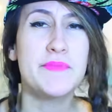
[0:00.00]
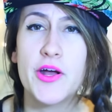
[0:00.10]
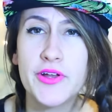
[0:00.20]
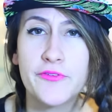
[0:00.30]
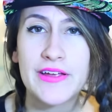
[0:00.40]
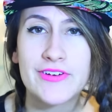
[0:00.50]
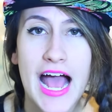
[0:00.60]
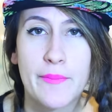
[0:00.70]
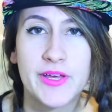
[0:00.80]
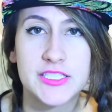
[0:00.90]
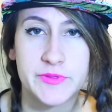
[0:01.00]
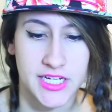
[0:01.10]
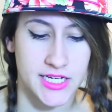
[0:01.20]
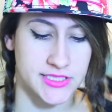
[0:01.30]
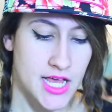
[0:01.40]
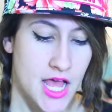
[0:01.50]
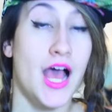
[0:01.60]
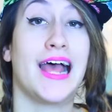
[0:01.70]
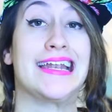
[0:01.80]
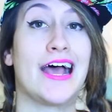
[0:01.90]
Let me know what your favorite app is, because
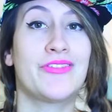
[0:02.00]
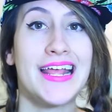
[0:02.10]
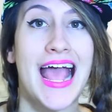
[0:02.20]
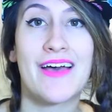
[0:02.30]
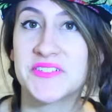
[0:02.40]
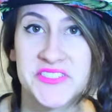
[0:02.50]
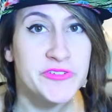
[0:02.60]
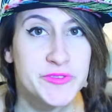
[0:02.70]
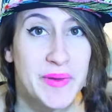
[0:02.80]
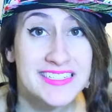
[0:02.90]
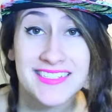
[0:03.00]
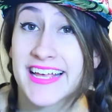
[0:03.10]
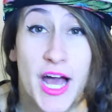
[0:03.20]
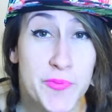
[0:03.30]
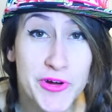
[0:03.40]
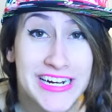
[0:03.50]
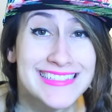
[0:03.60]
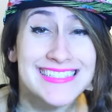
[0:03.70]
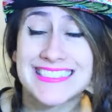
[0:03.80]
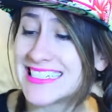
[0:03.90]
now that I have new space, because I
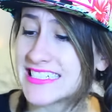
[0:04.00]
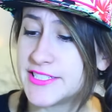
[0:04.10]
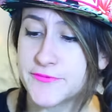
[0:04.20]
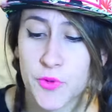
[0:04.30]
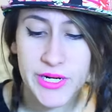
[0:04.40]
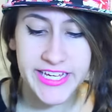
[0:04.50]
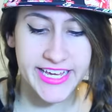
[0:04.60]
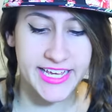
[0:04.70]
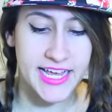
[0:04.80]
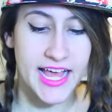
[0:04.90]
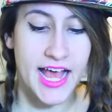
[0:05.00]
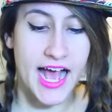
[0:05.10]
upgraded the sixty-four gig,